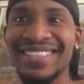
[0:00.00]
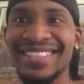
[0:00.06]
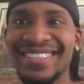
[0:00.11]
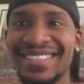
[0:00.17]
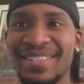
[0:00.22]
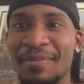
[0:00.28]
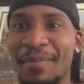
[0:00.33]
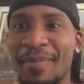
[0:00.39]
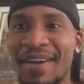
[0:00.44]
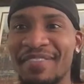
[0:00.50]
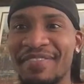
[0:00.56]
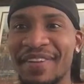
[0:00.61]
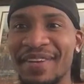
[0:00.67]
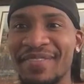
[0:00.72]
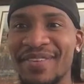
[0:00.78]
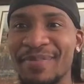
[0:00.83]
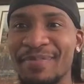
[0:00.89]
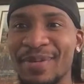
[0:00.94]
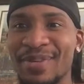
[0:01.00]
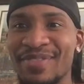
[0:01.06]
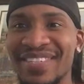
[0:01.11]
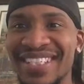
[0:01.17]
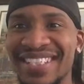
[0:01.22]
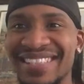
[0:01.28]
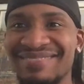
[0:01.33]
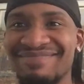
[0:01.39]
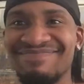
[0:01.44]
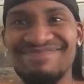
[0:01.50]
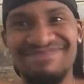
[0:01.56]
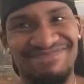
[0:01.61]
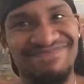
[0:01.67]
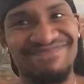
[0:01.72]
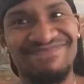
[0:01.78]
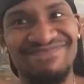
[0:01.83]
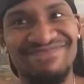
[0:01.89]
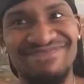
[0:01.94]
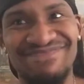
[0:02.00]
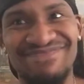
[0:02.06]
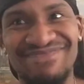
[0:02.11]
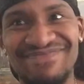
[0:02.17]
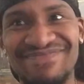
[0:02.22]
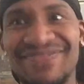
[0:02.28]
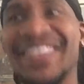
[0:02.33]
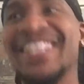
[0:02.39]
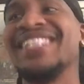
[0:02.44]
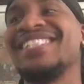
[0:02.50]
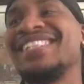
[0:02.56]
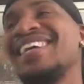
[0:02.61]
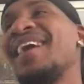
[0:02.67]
some of my favorite movies, which